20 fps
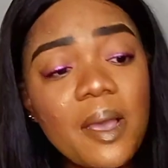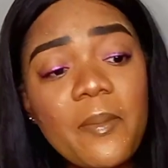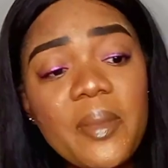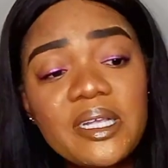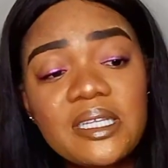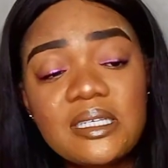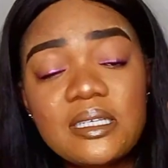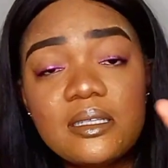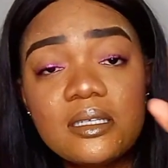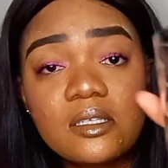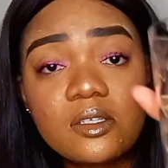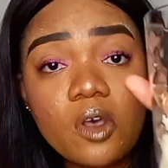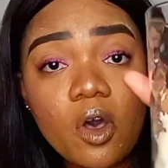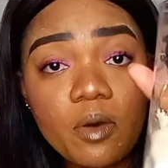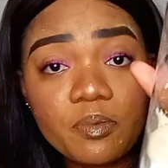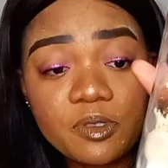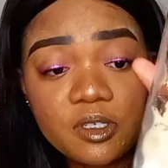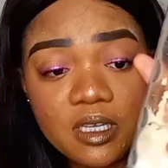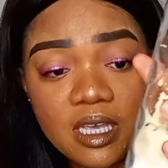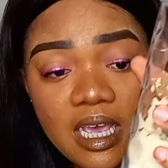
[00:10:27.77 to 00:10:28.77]
mixing this
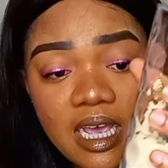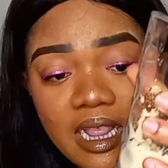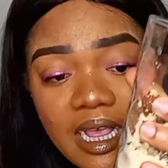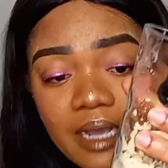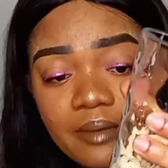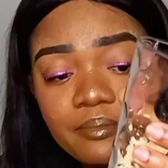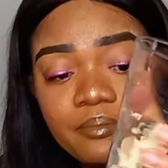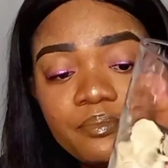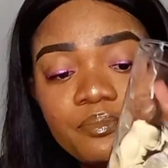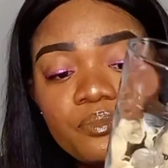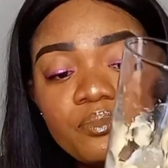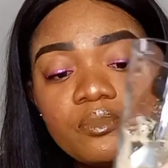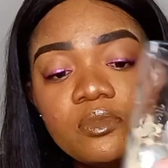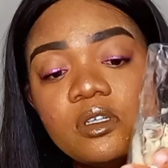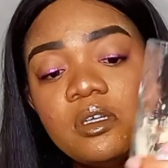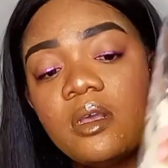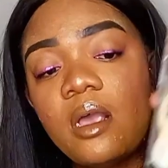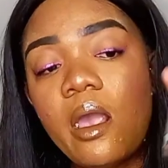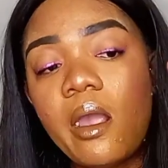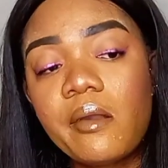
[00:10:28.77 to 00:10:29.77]
up together,
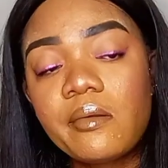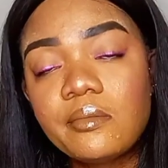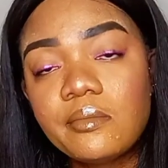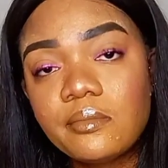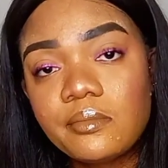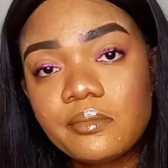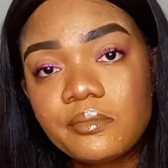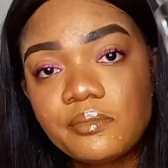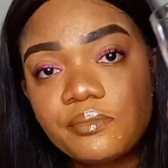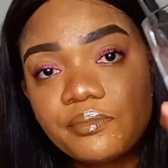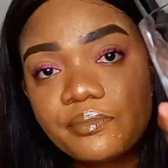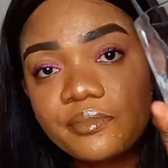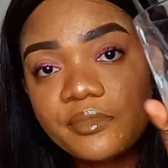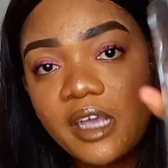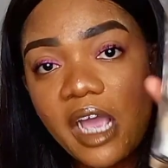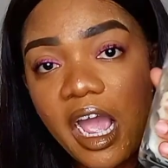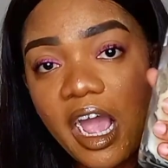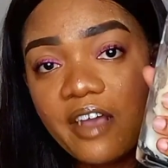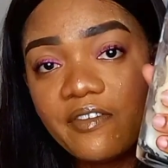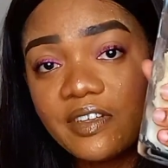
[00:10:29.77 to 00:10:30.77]

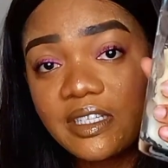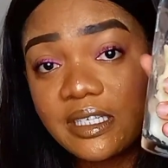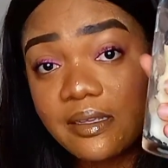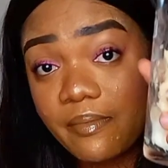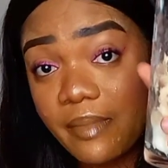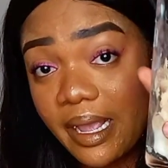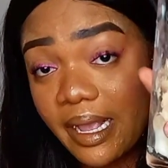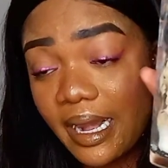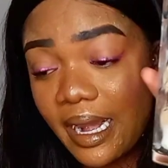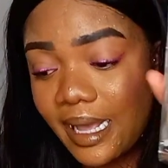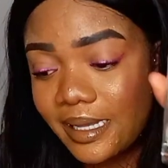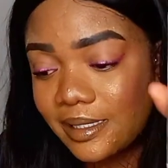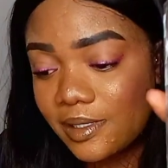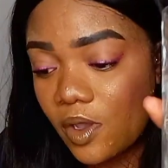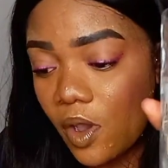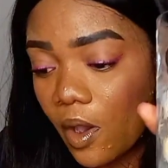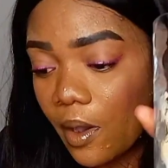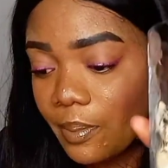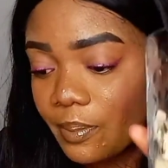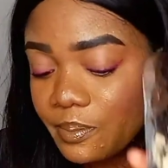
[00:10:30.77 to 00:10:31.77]
I have it in my glass
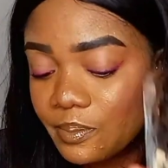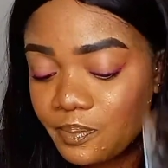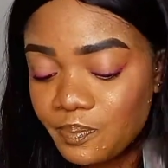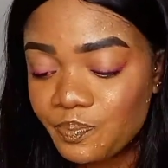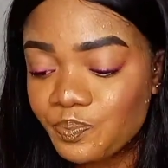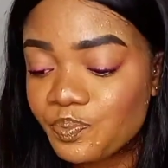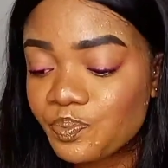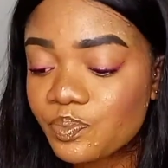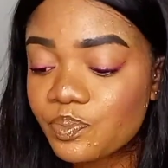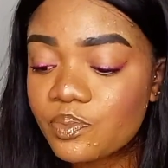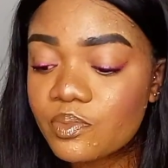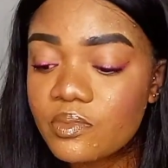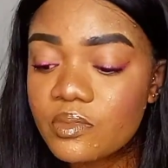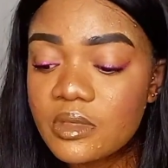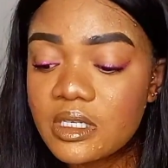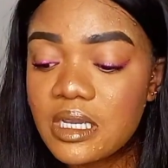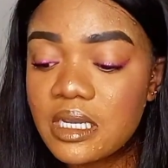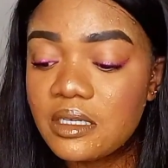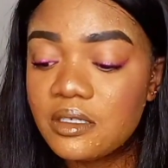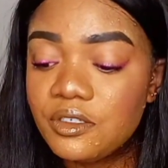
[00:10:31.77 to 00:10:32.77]
cup.
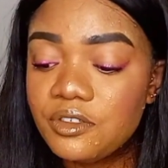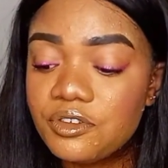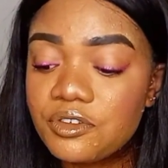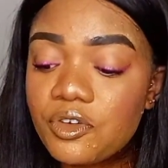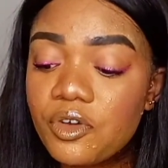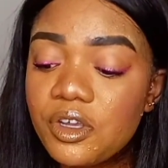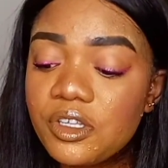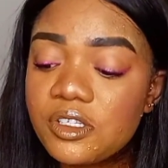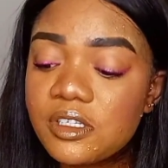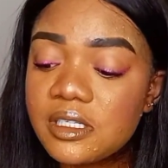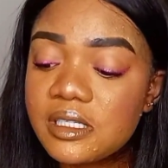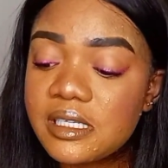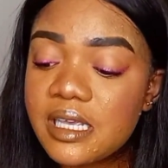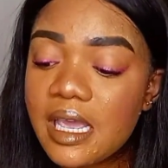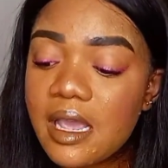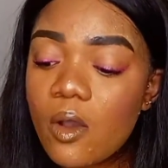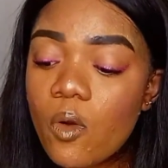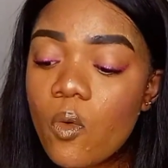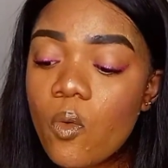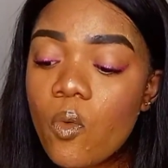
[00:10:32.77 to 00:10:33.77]
You're going to
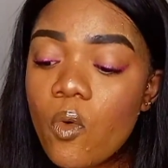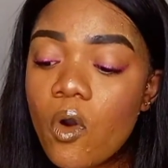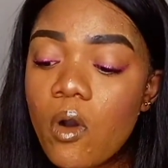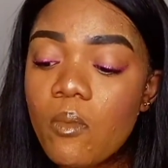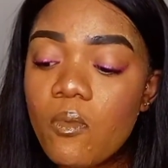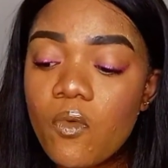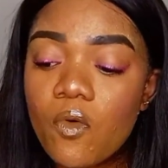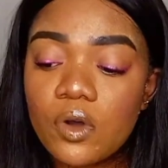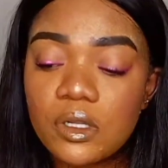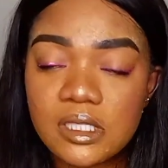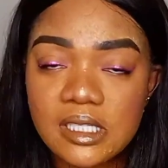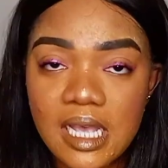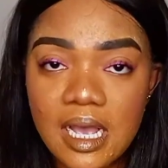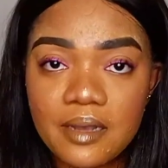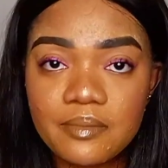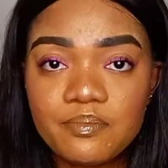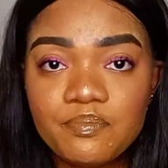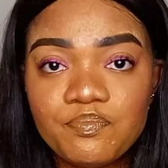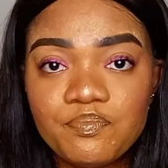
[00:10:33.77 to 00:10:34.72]
take warm water,